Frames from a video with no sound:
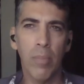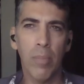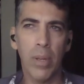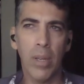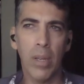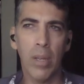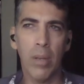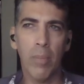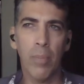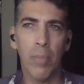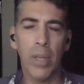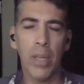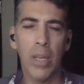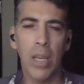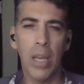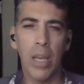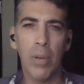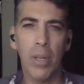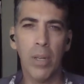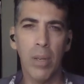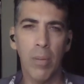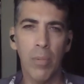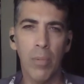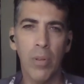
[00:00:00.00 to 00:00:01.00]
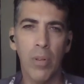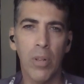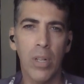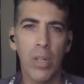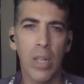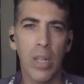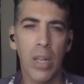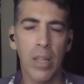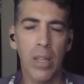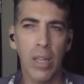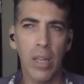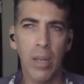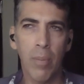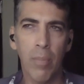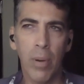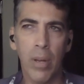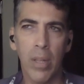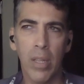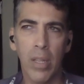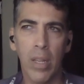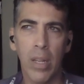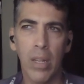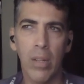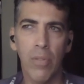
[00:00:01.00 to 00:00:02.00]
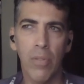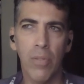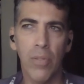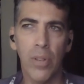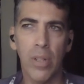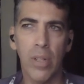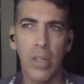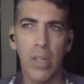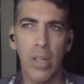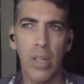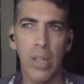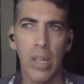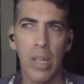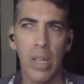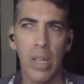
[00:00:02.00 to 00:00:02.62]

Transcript: it became a community. I think by the end of it,